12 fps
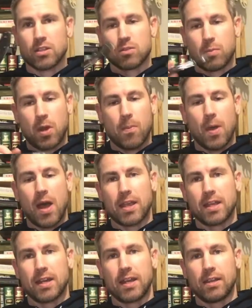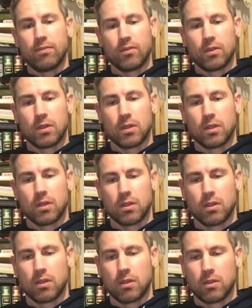Spare pocket knife.
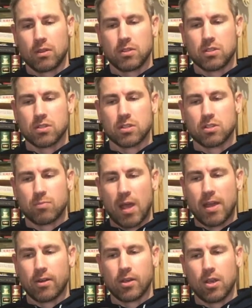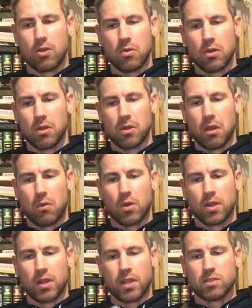This is a Spyderco. I
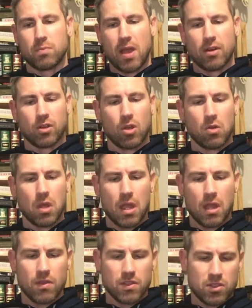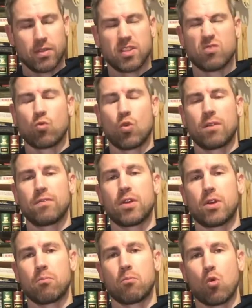really like Spyderco. This is one of
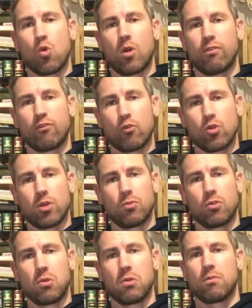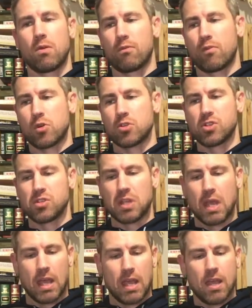their more affordable versions.
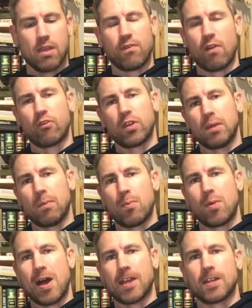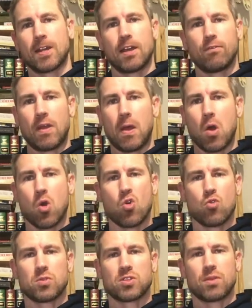If I forget my pocket knife at
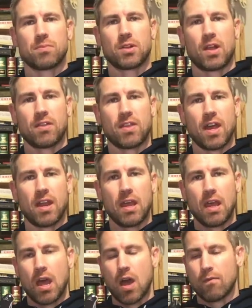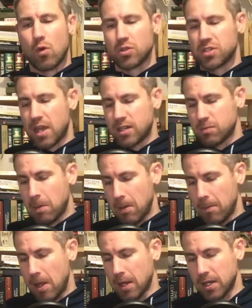home or something like that, I've always got a
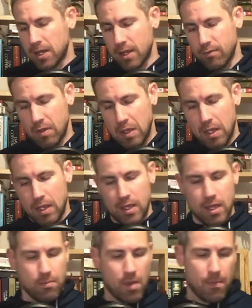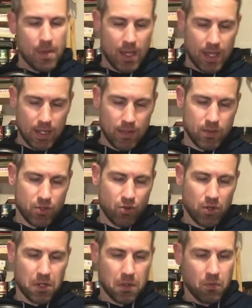spare pocket knife in my bag in the
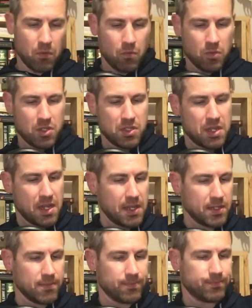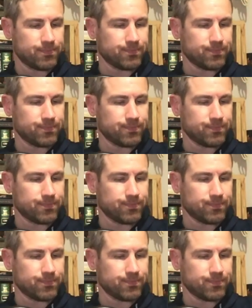truck, which is nice.